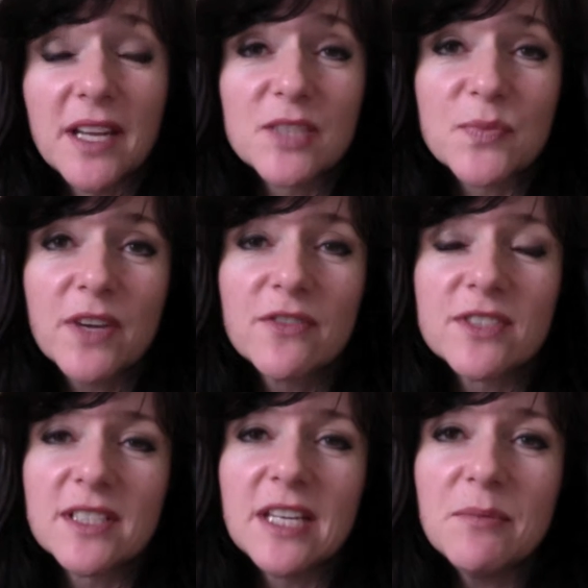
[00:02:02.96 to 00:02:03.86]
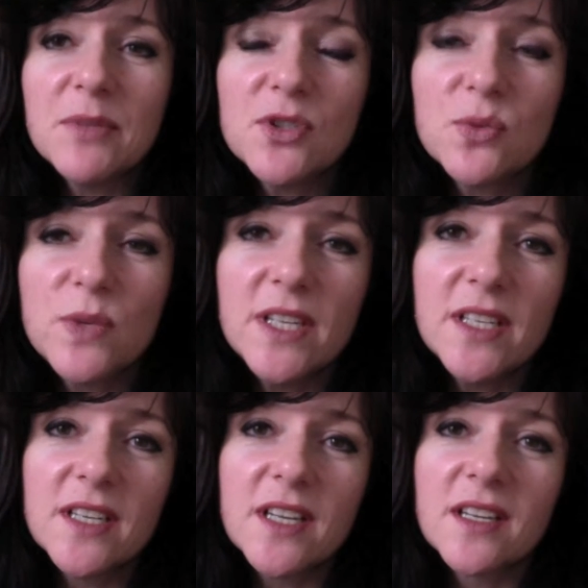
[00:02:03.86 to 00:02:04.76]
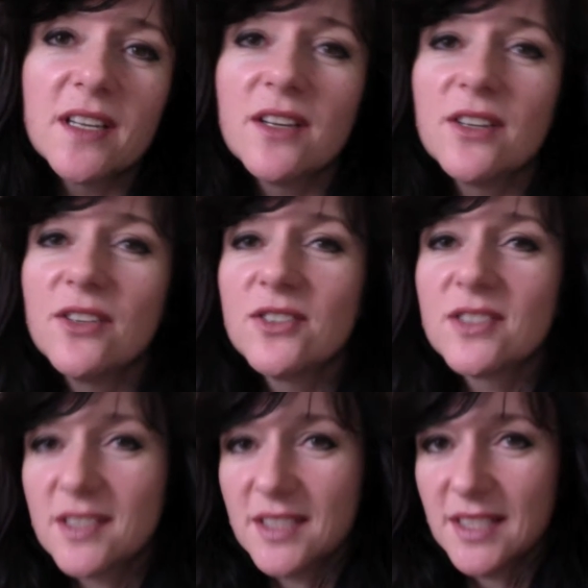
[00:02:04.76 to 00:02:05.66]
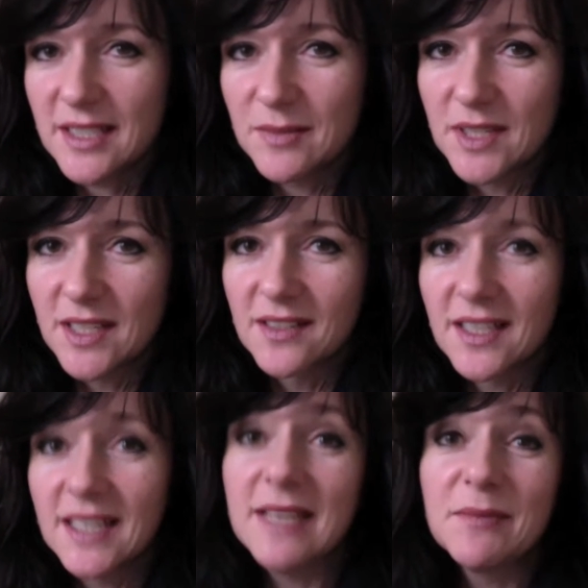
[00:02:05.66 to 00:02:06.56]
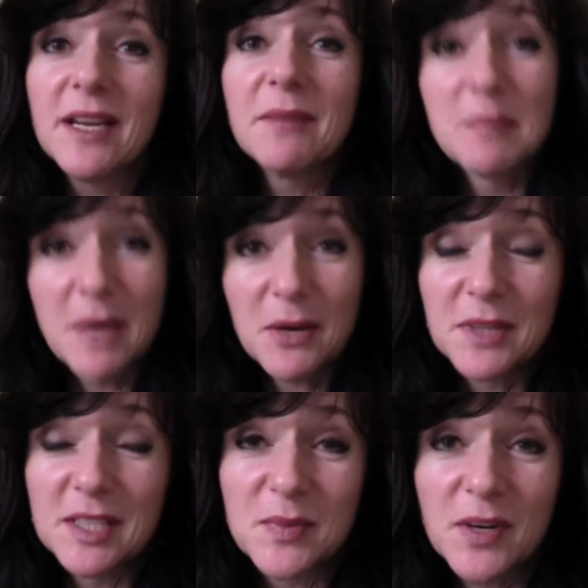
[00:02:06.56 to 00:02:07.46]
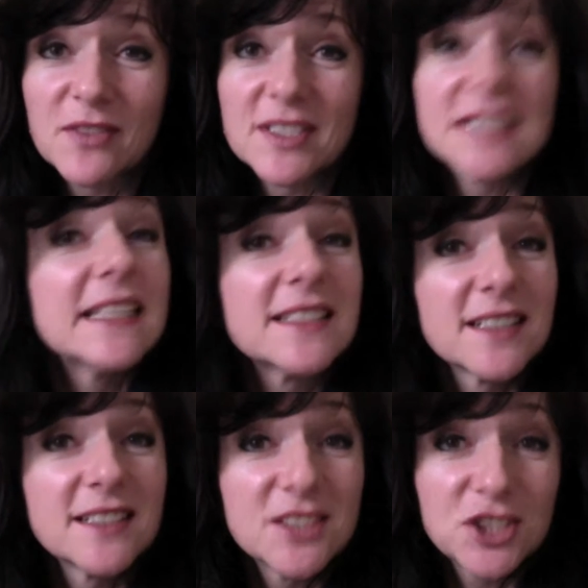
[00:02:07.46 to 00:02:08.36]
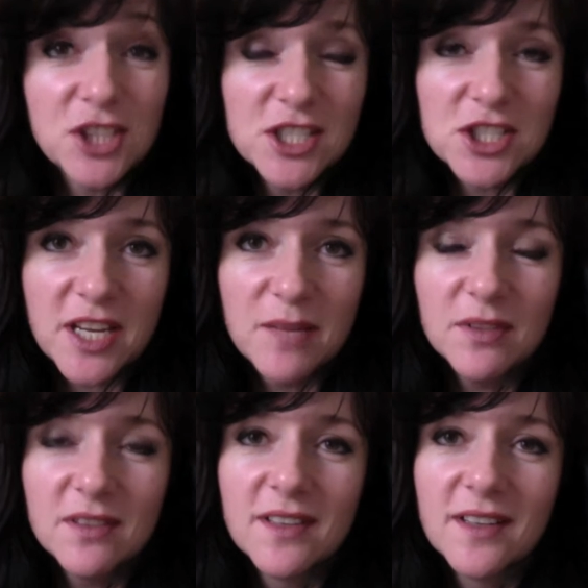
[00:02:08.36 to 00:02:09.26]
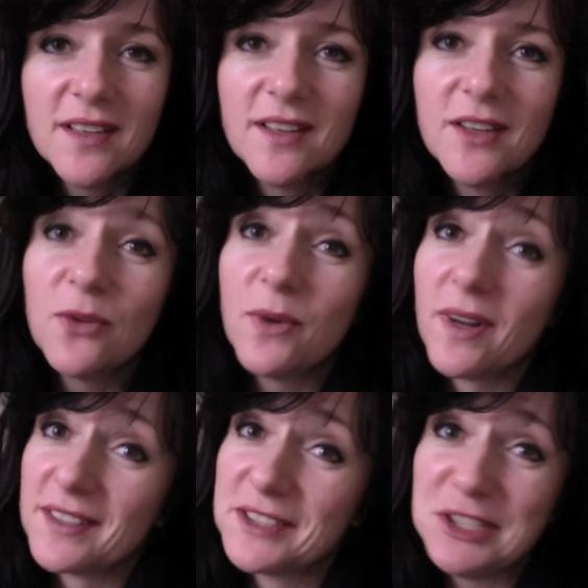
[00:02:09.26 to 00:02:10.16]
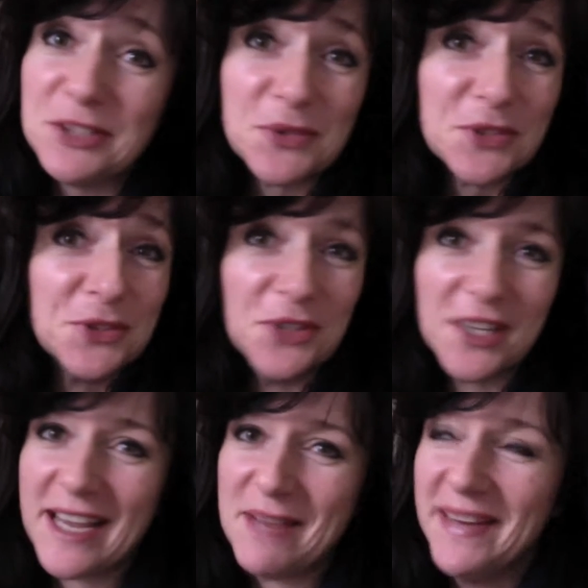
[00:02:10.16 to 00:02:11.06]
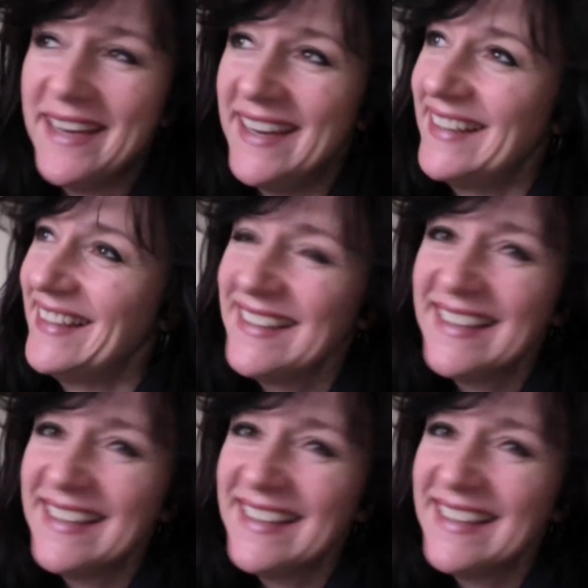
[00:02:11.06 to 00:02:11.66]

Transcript: and had his breakfast, and in between her sitting him down and him coming back with his breakfast, he decided to change table. Well, she was not happy.